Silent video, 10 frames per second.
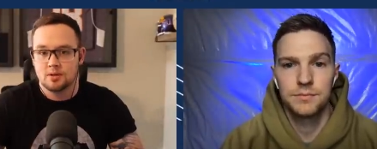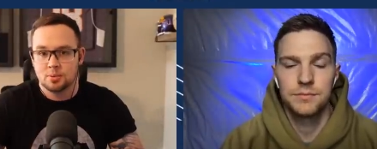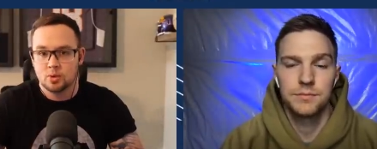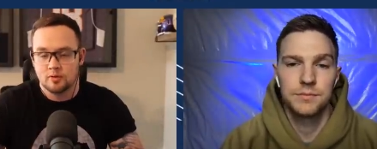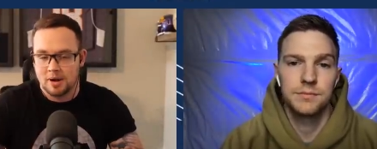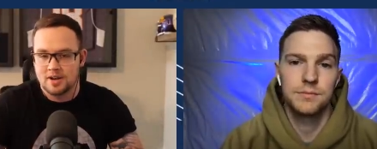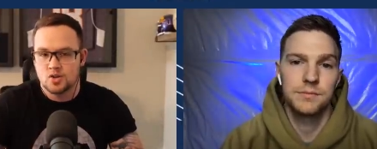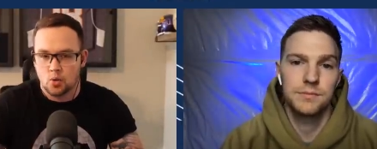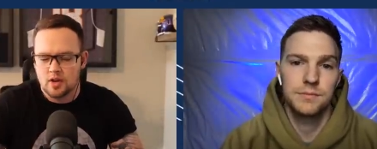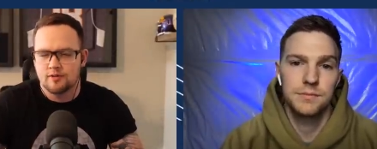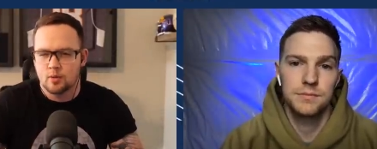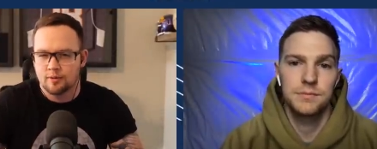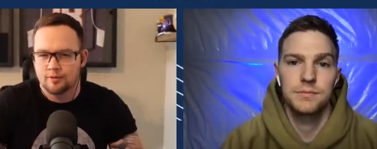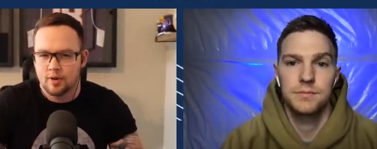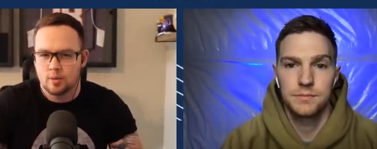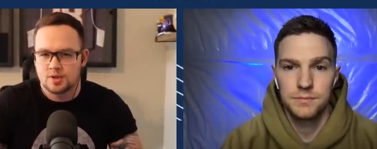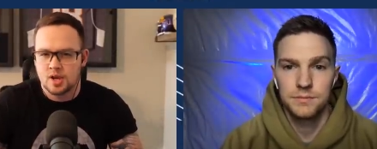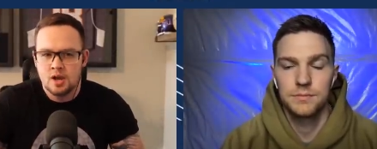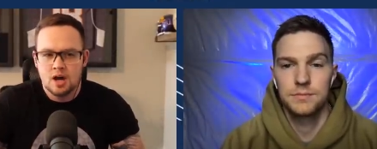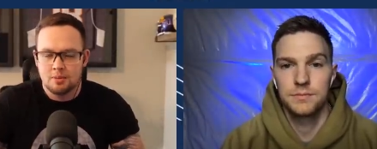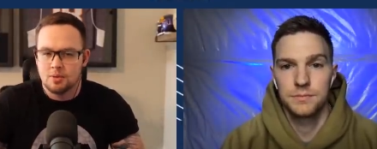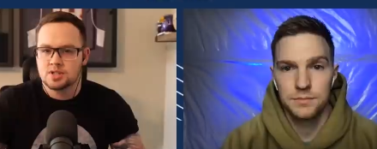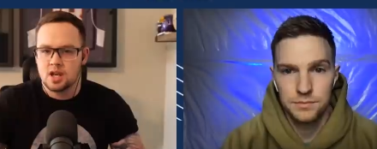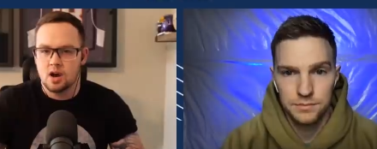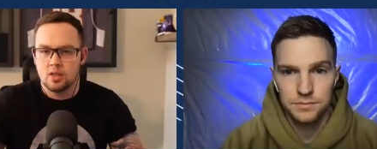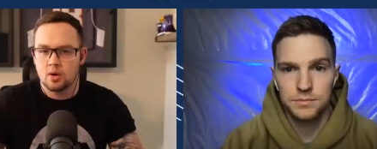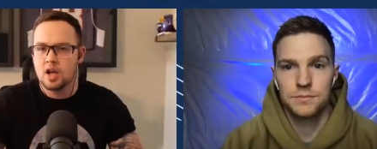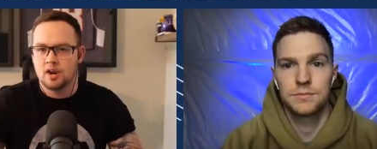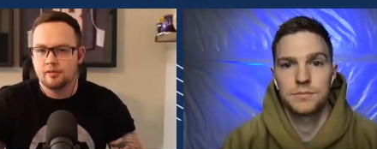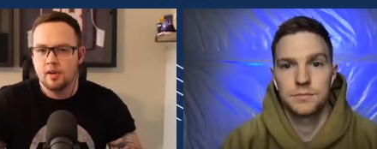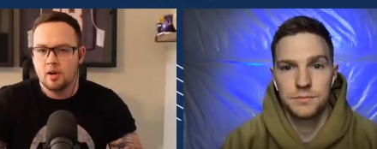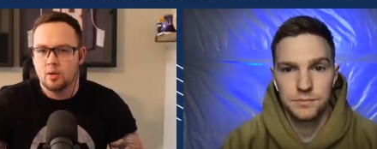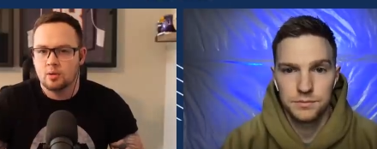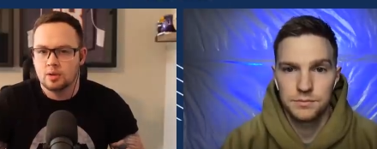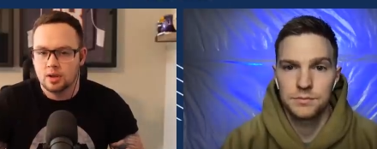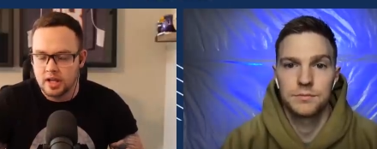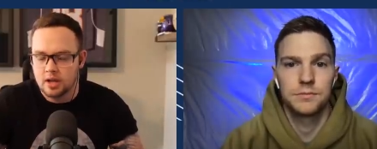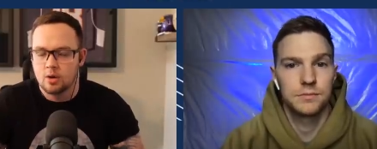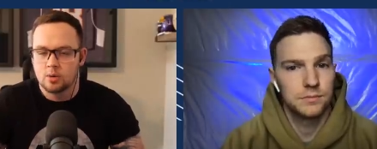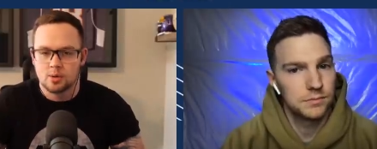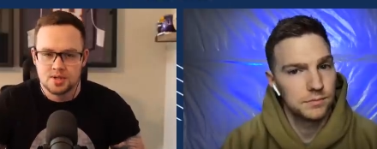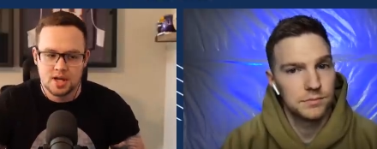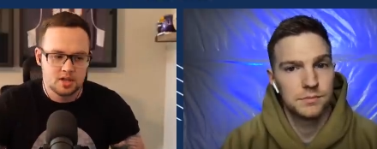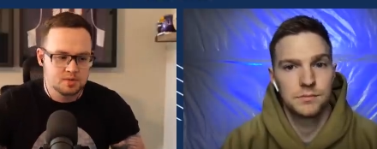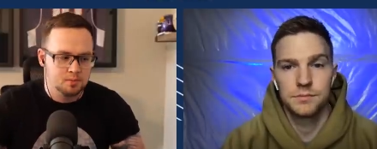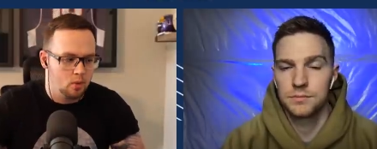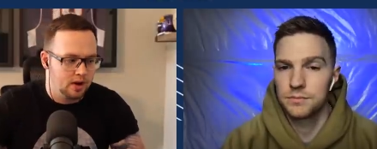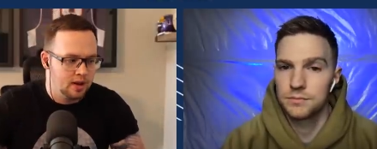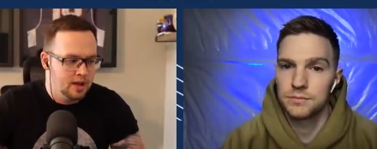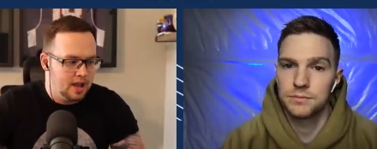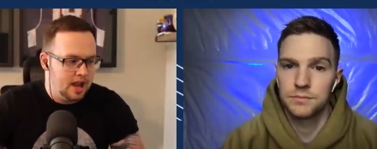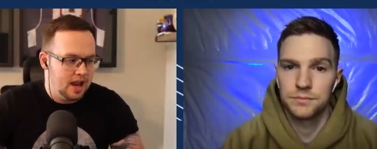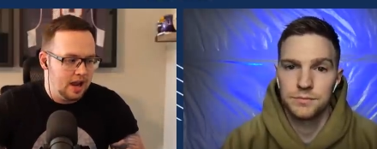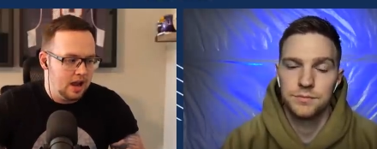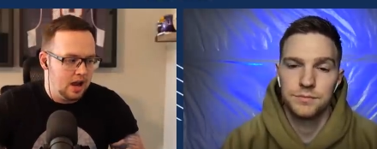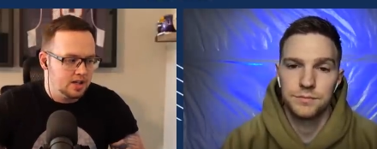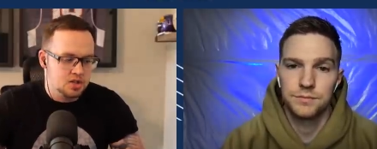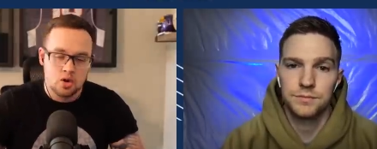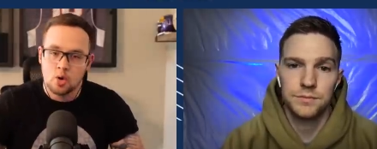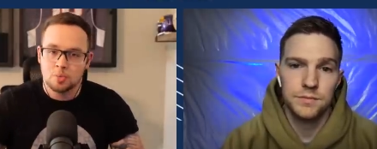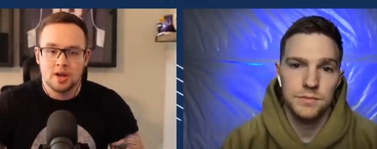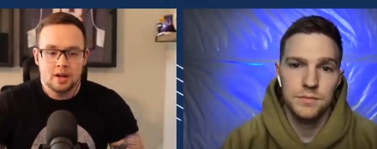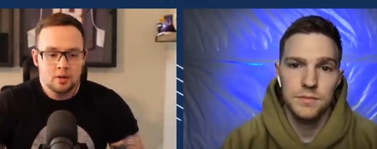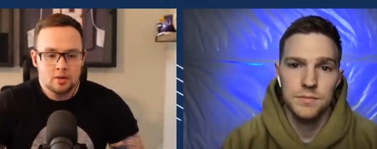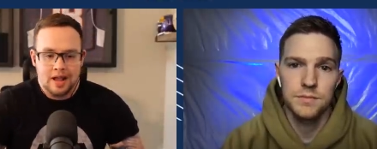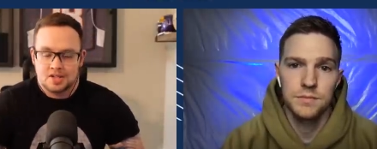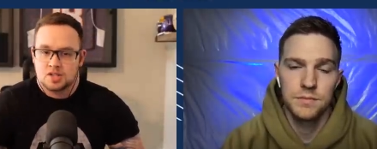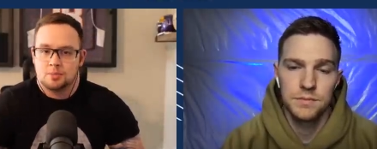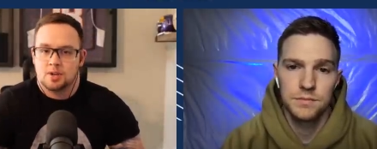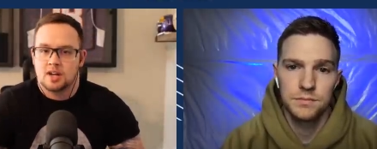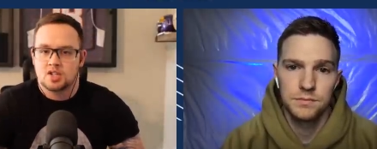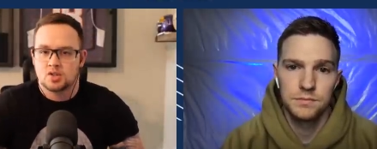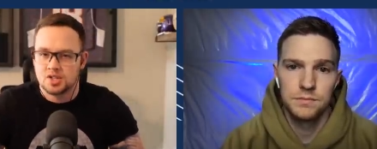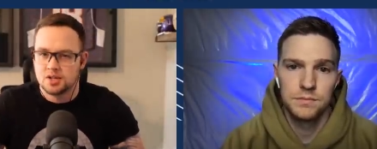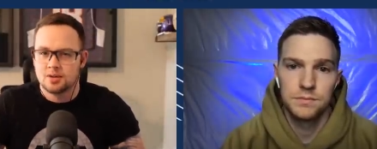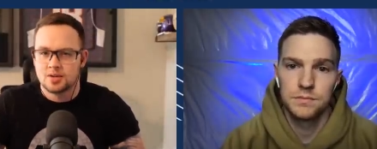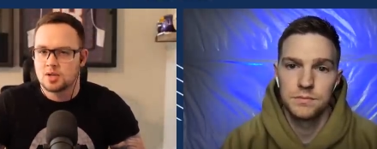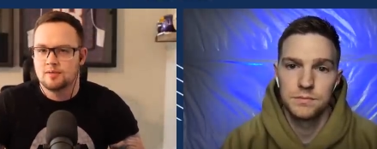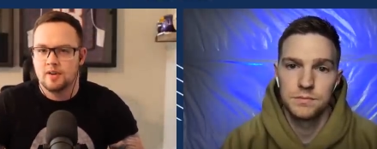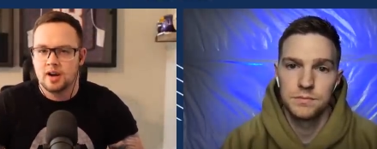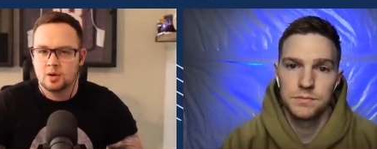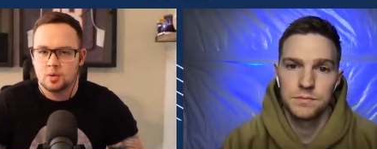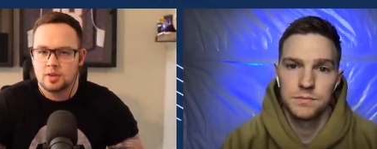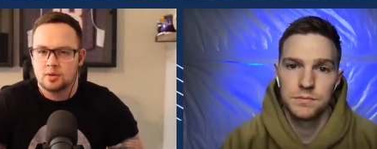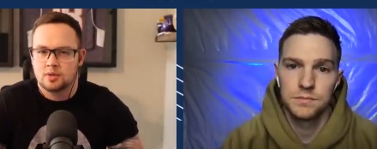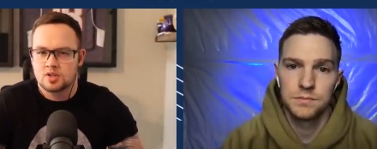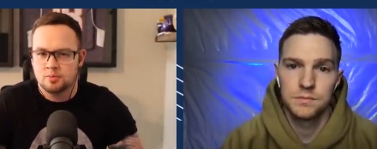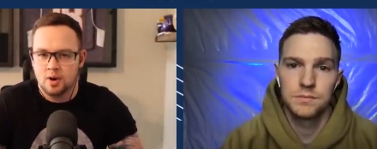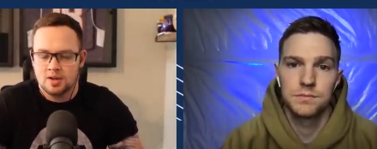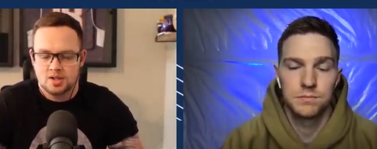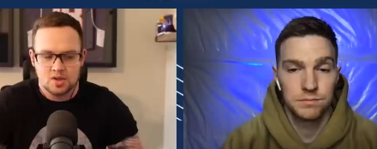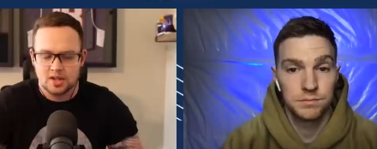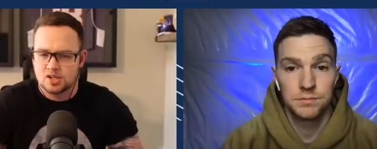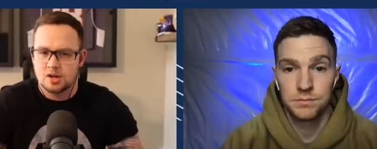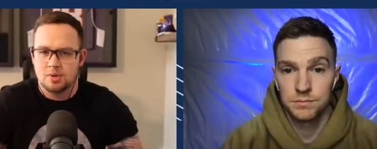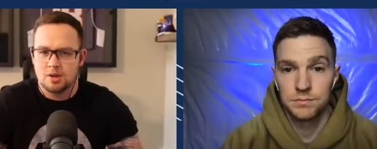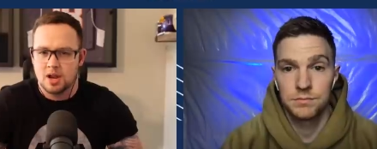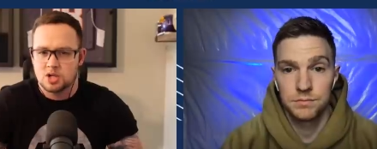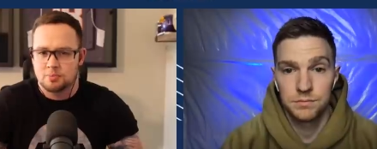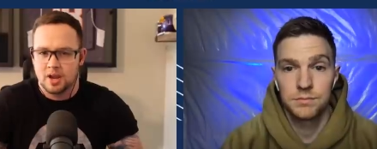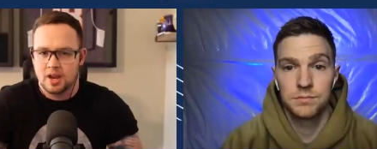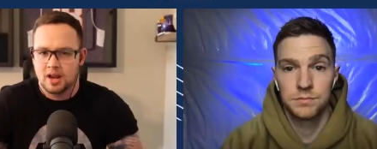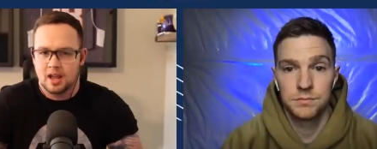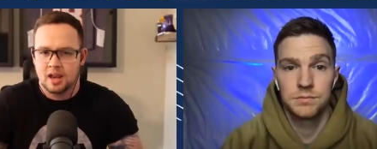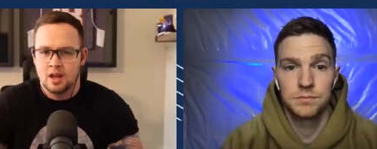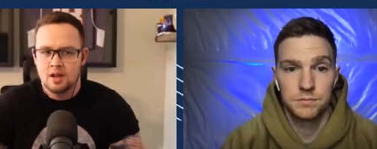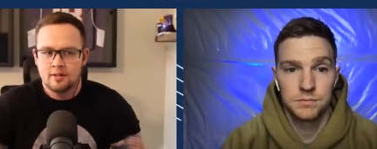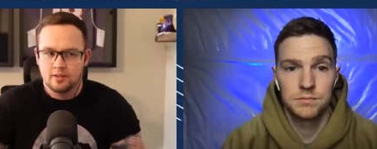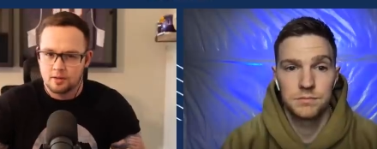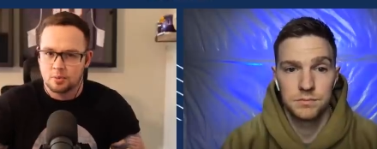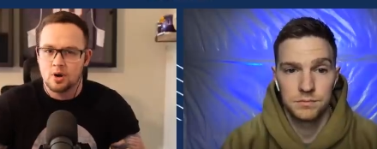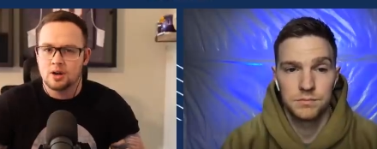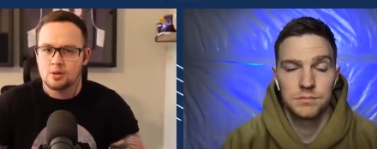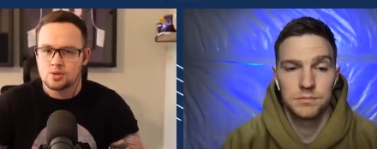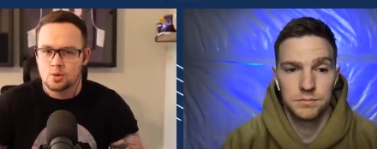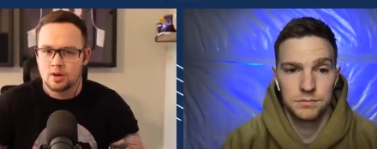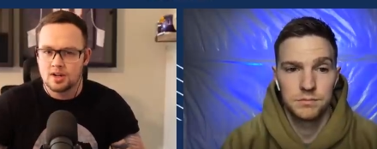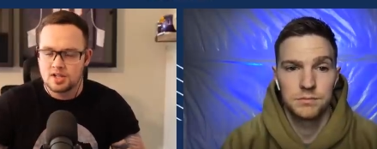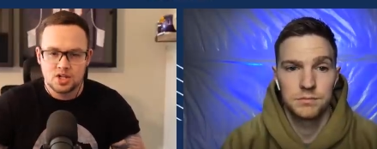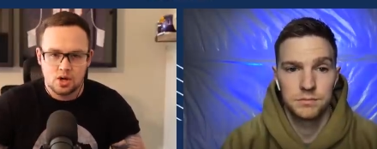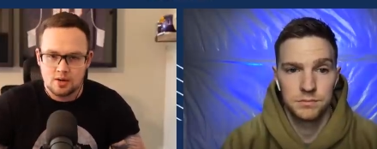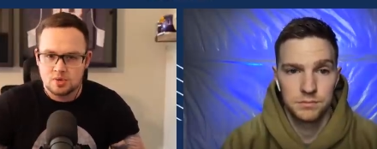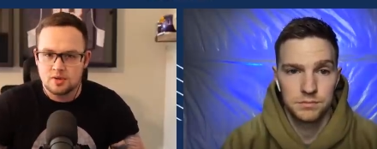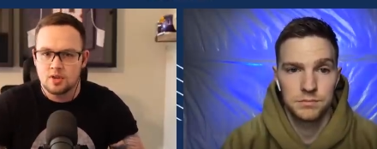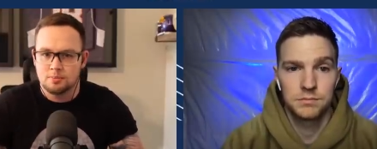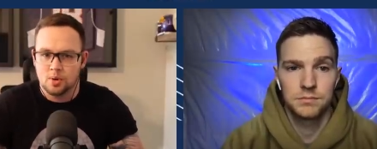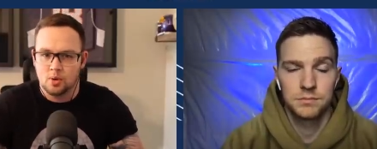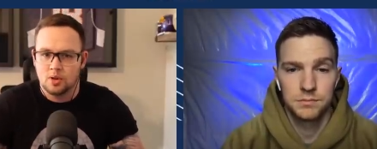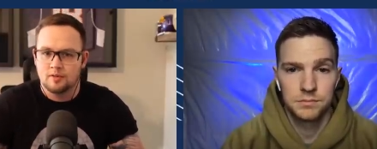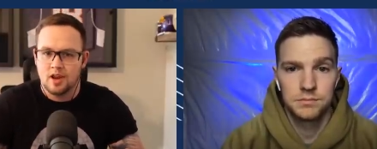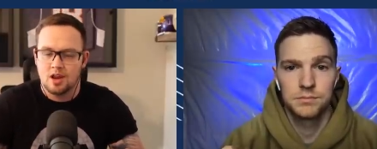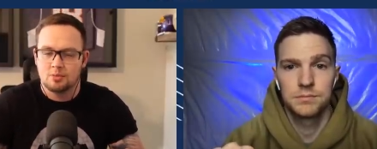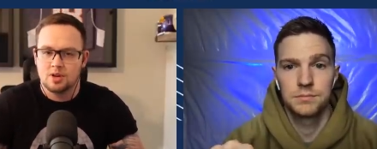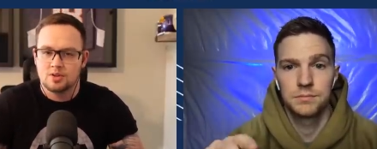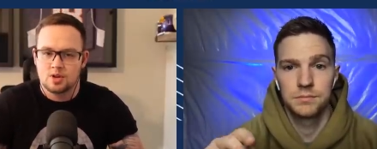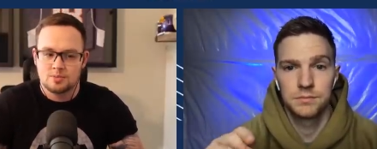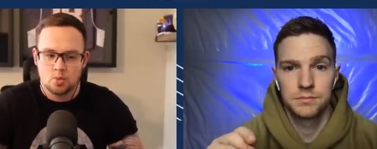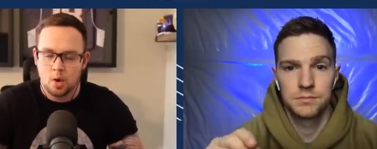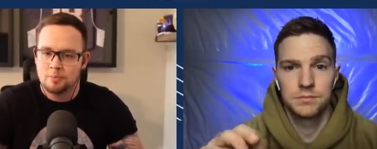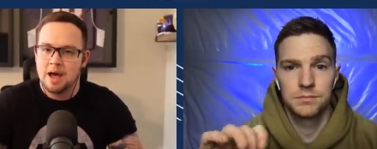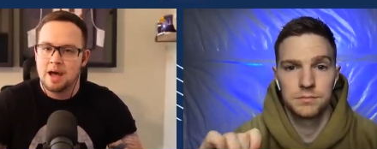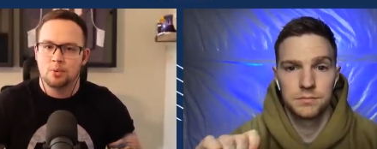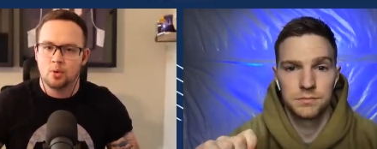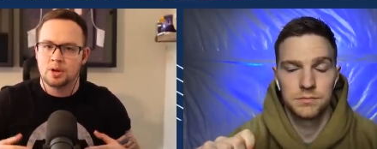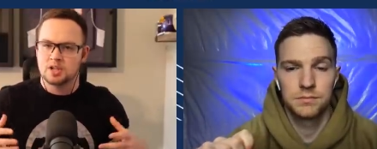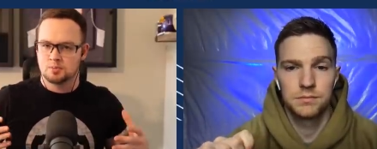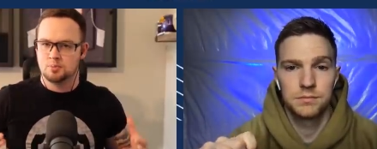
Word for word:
Speaker 1: approved by 24 votes amongst other NFL league owners at this point. And I just hope that that's something that's seriously vetted without this process. Like, it's going to be a major payday for the Broncos organization, obviously for the Bowlen family in terms of what Pat Bowlen has